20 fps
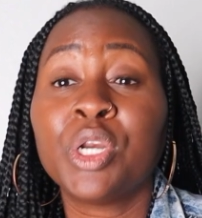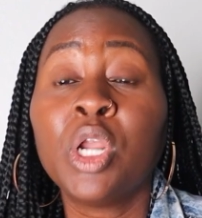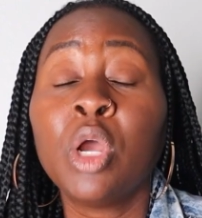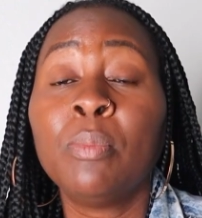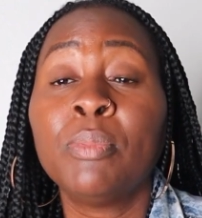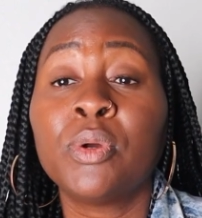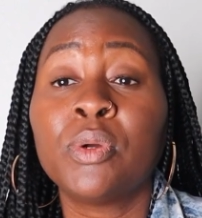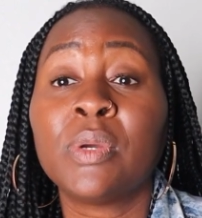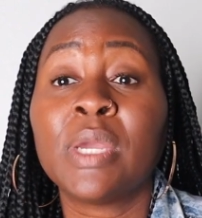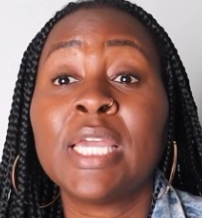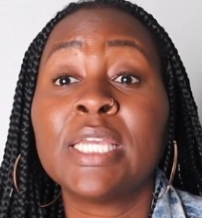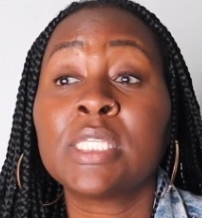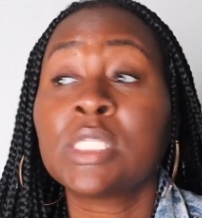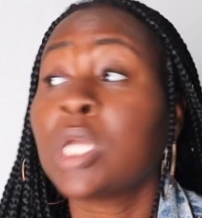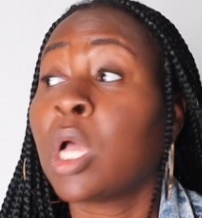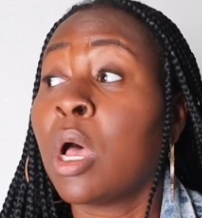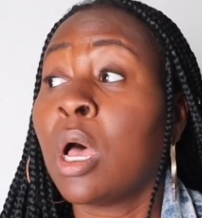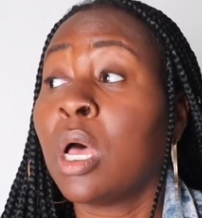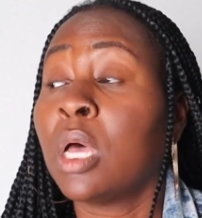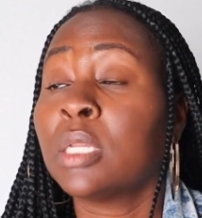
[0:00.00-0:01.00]
No, boo, it's
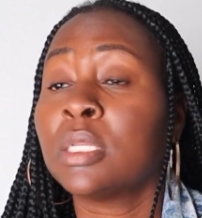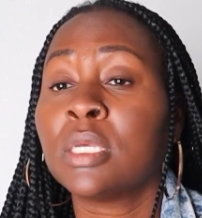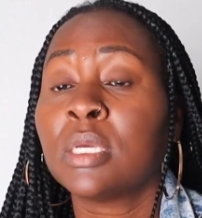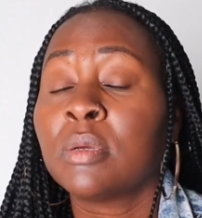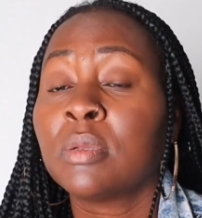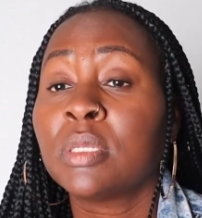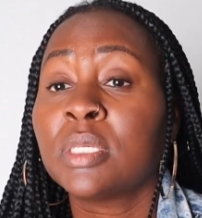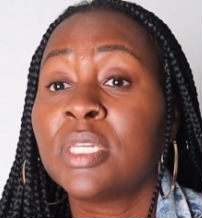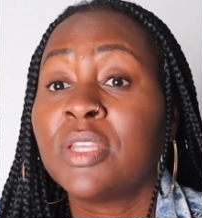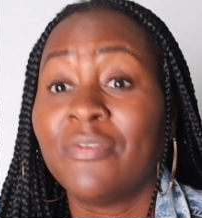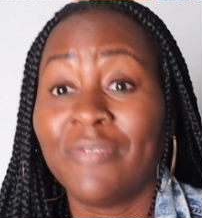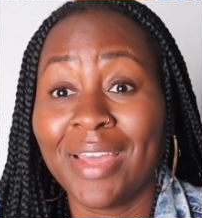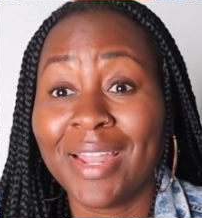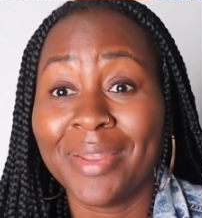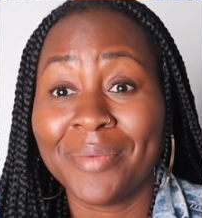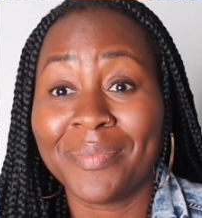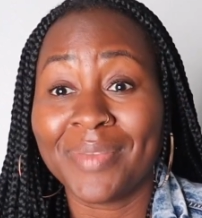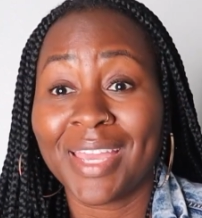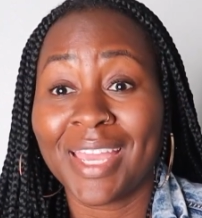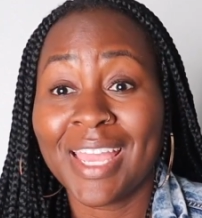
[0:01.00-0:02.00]
called
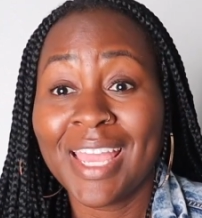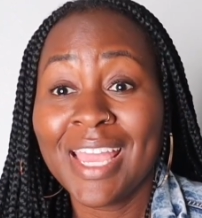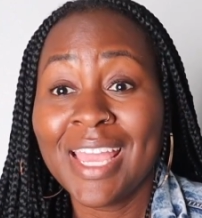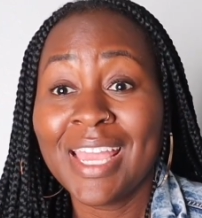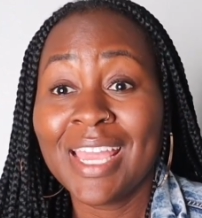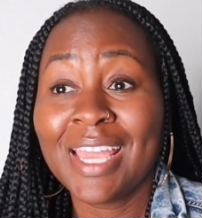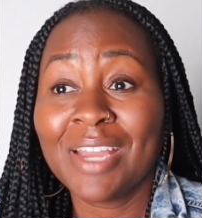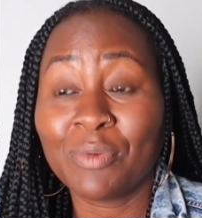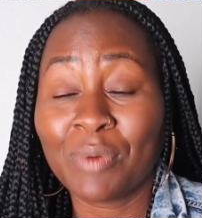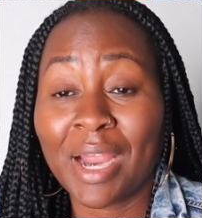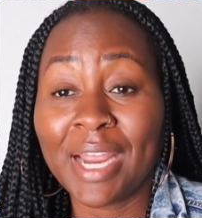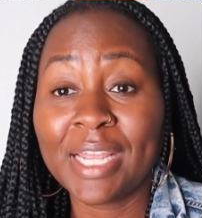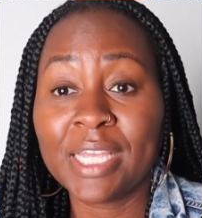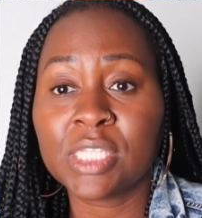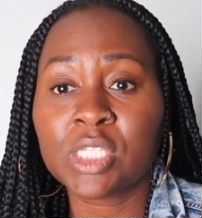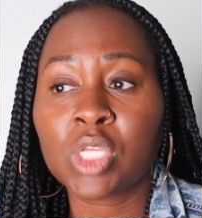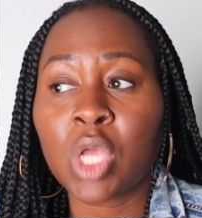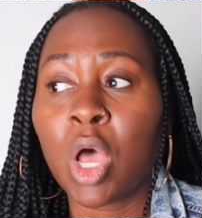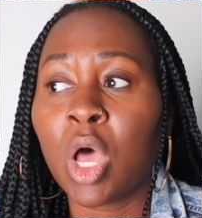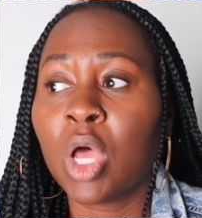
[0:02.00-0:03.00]
development, right?
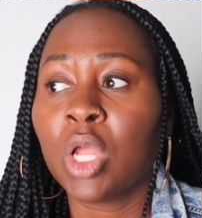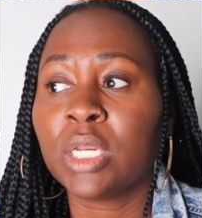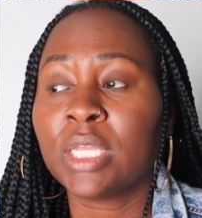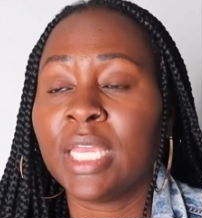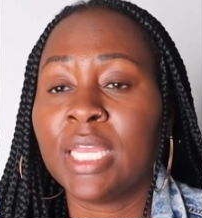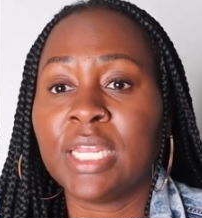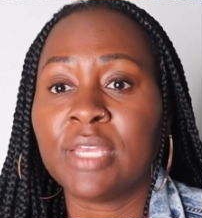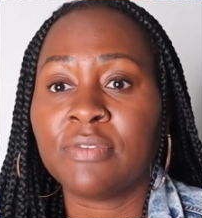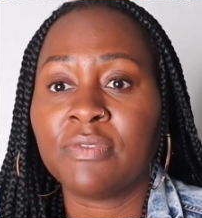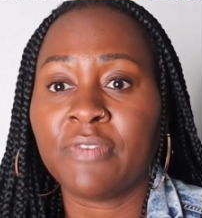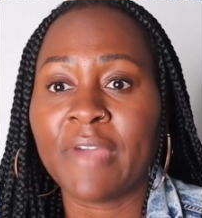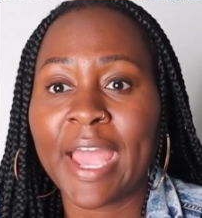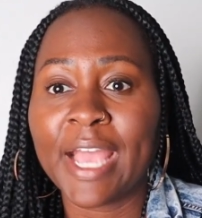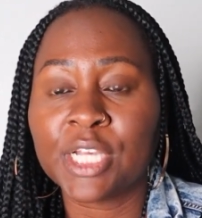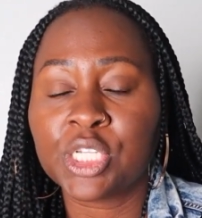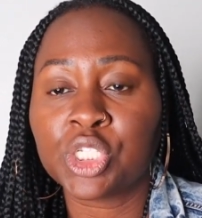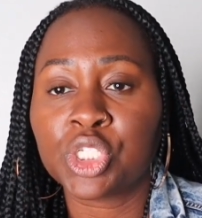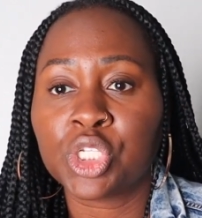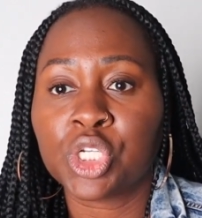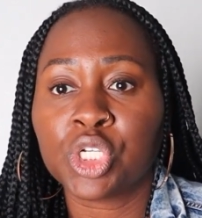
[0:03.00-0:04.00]
It's called getting
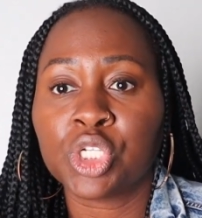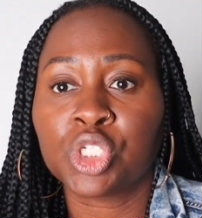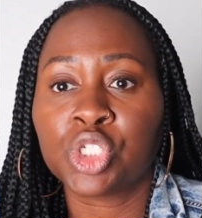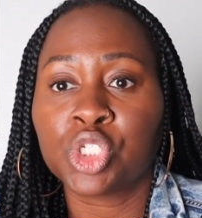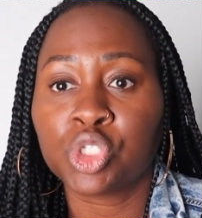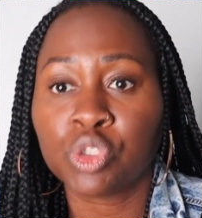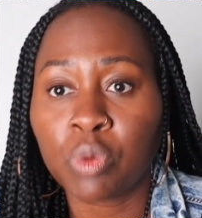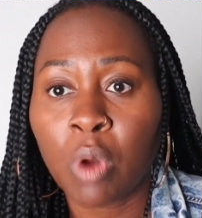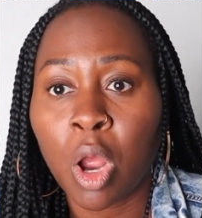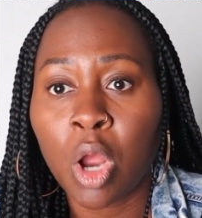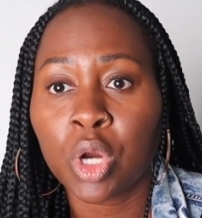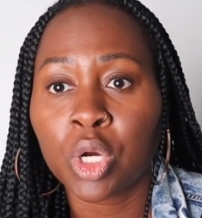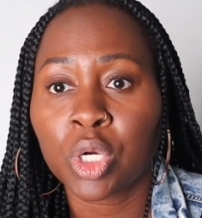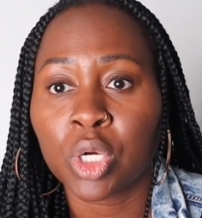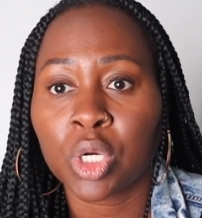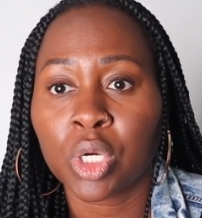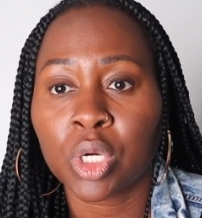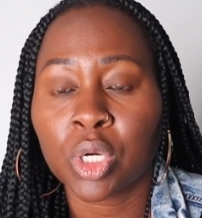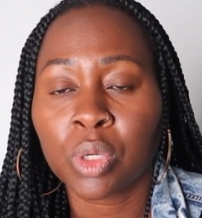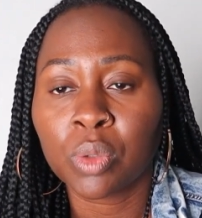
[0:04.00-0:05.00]
faster,
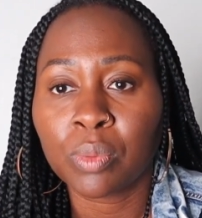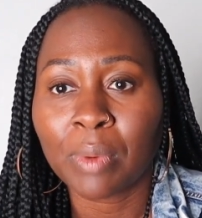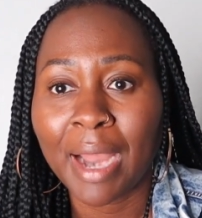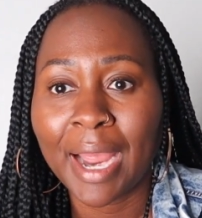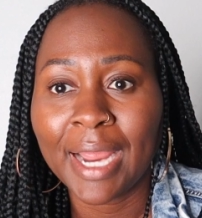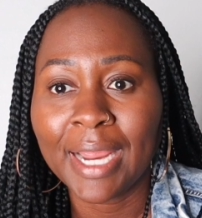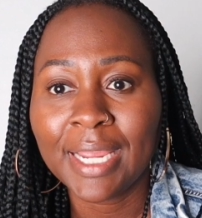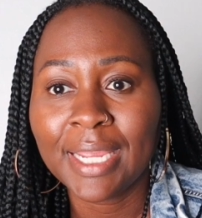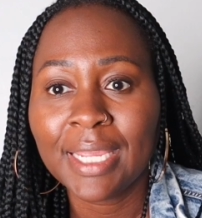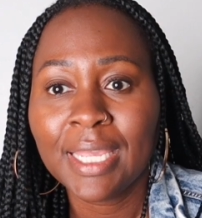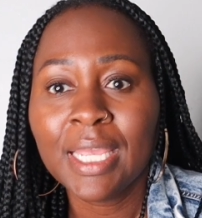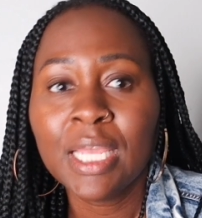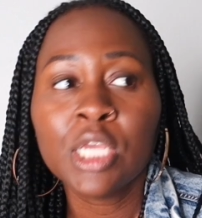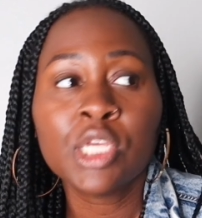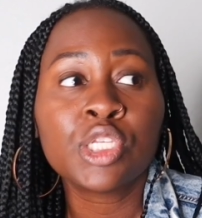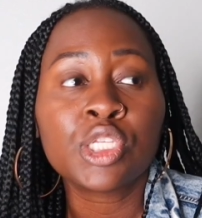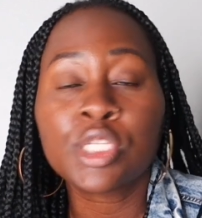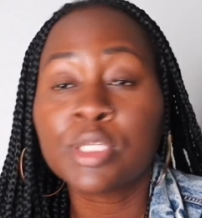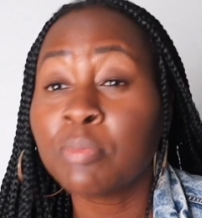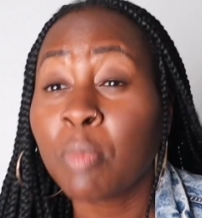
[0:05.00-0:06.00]
stronger, right?
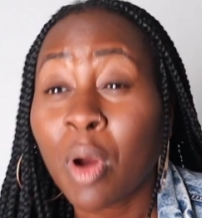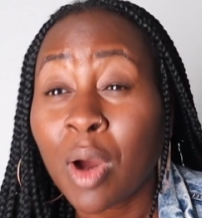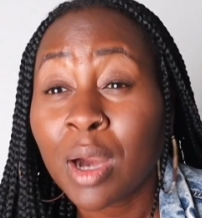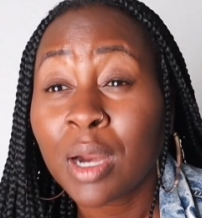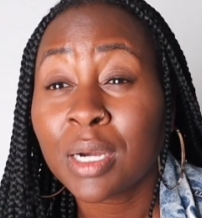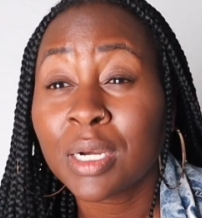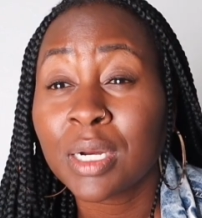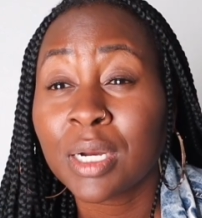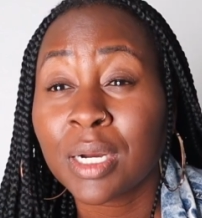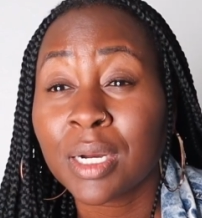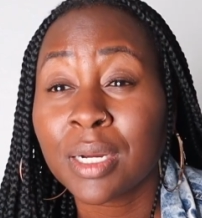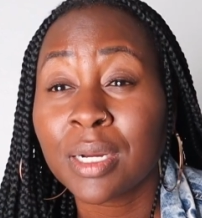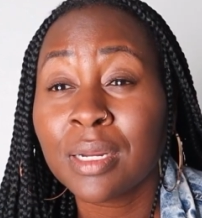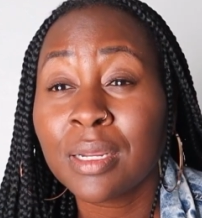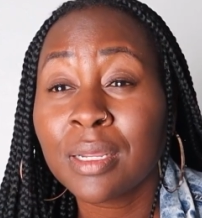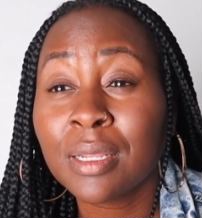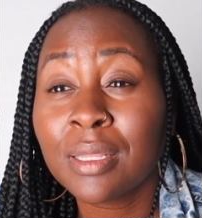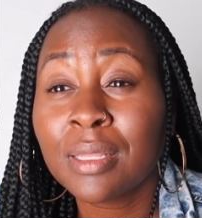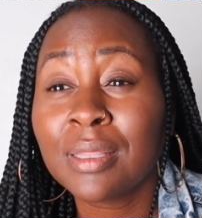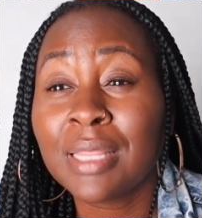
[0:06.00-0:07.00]
Smarter.
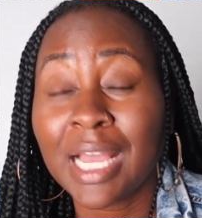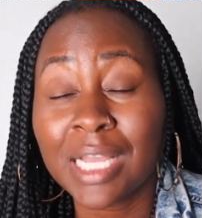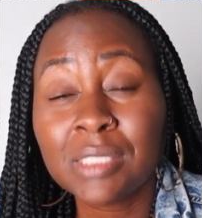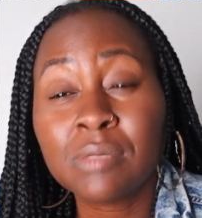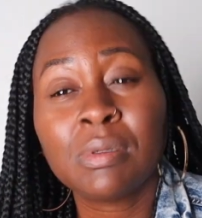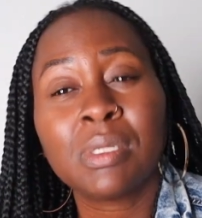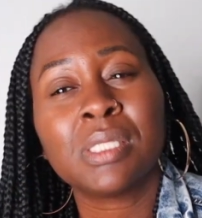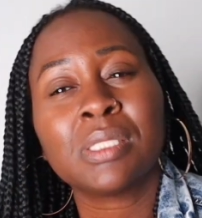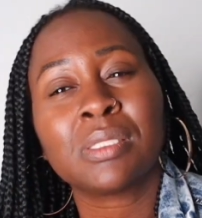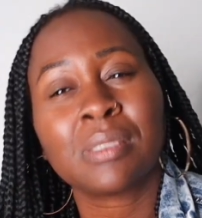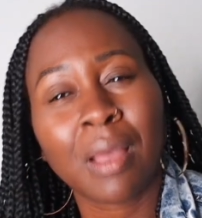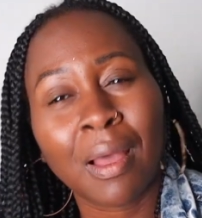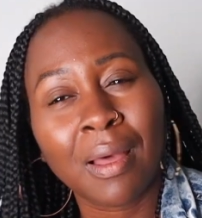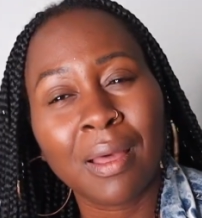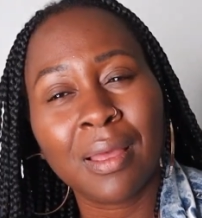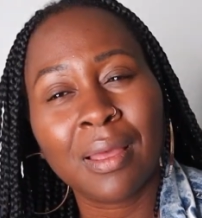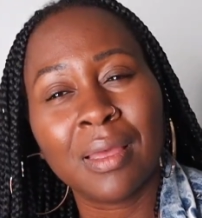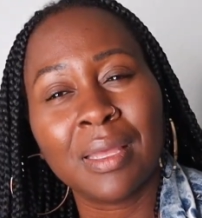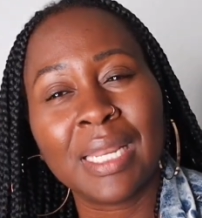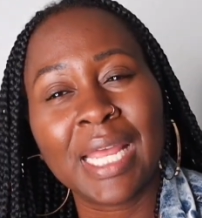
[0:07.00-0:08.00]
That's what it's
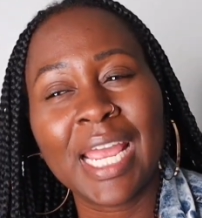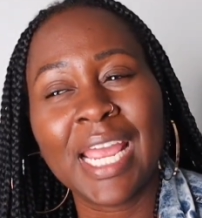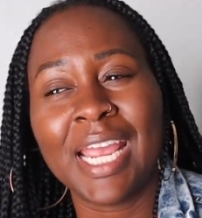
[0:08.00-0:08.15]
called.